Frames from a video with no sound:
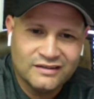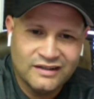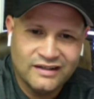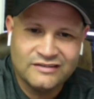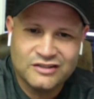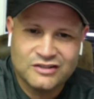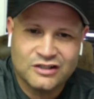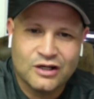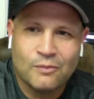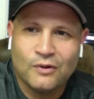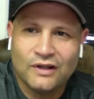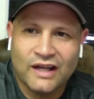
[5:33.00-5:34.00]
in just a
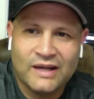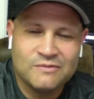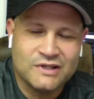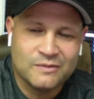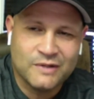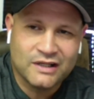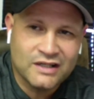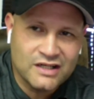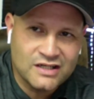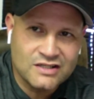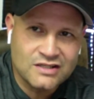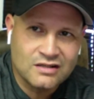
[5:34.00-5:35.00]
couple of games at
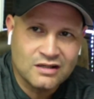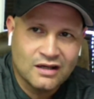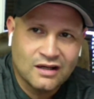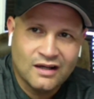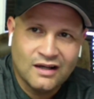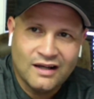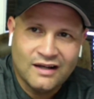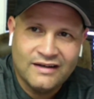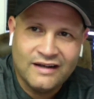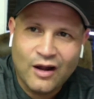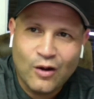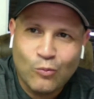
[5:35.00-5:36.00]
McNeese.
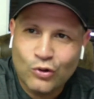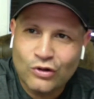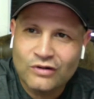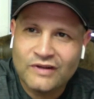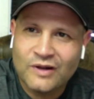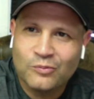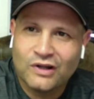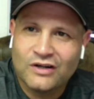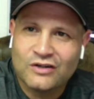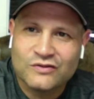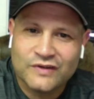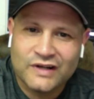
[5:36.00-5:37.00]
Now I'm wondering if that player
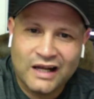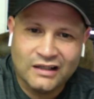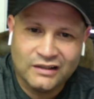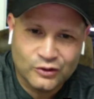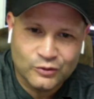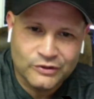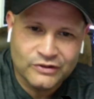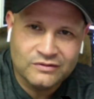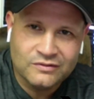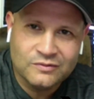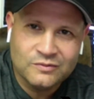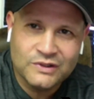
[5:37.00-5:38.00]
is Ven-Allen Lubin
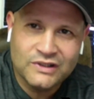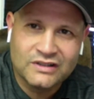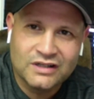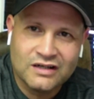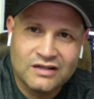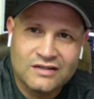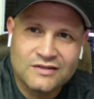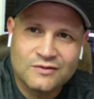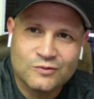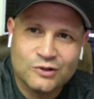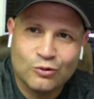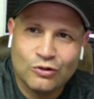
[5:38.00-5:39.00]
because
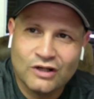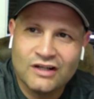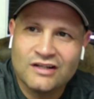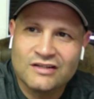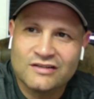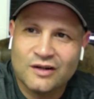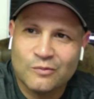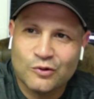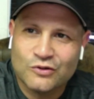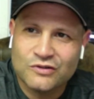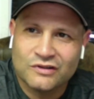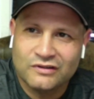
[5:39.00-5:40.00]
when you look at his
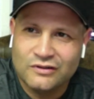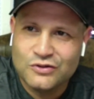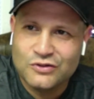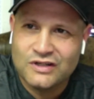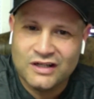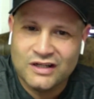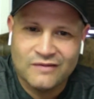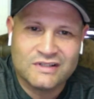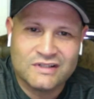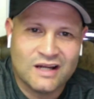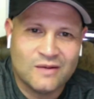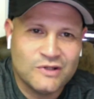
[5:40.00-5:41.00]
numbers and you see it every
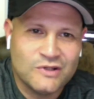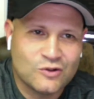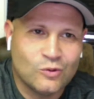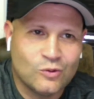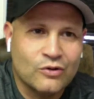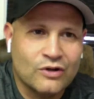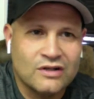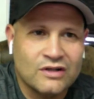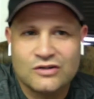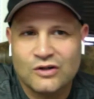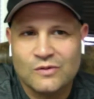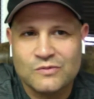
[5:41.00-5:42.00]
time he's quoted in
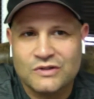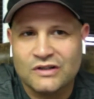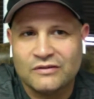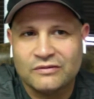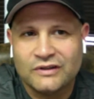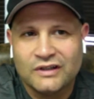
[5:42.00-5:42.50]
terms of